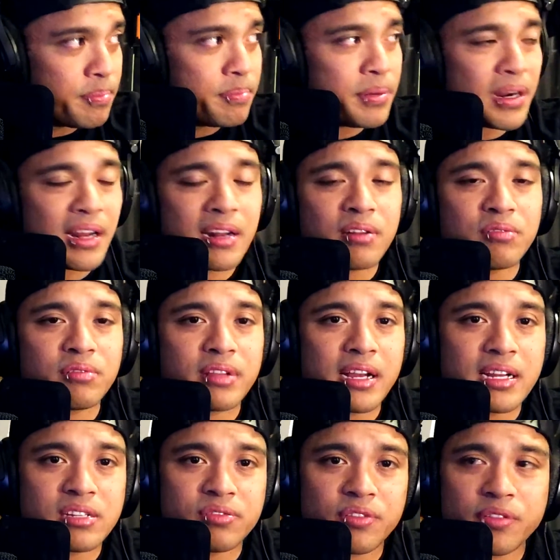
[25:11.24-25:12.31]
But I don't
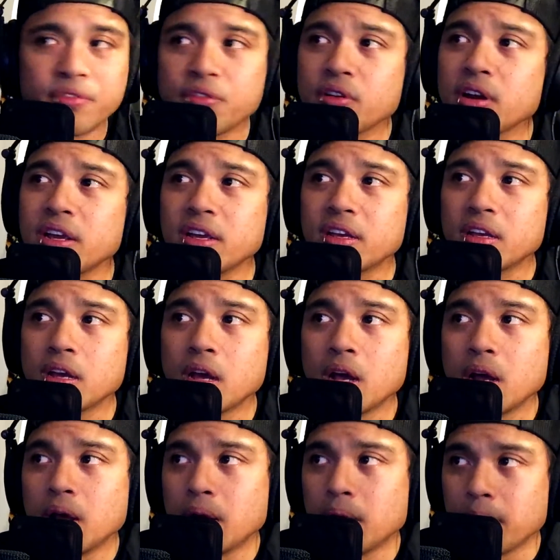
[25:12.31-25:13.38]
dance for free.
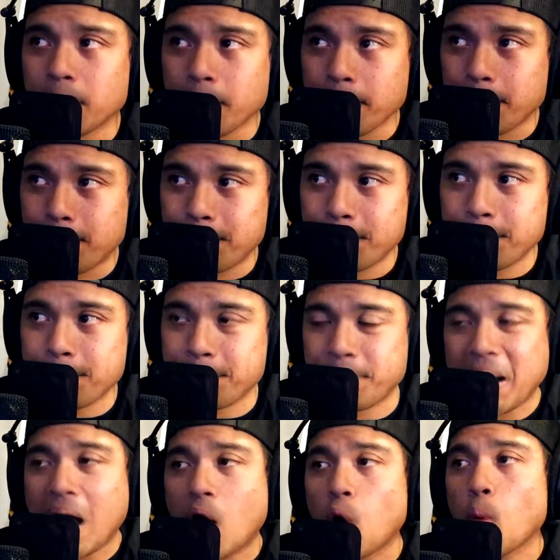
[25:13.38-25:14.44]

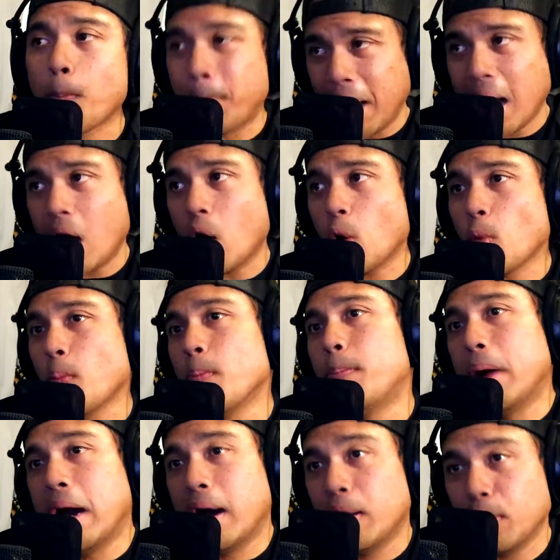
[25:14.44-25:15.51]
Bow, bow,
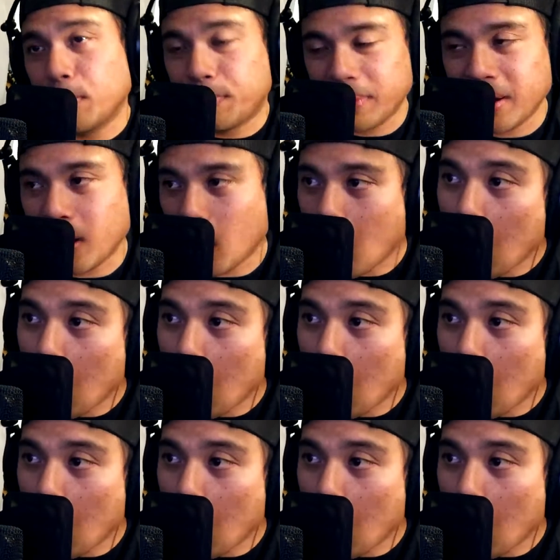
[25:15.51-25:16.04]
bow, bow.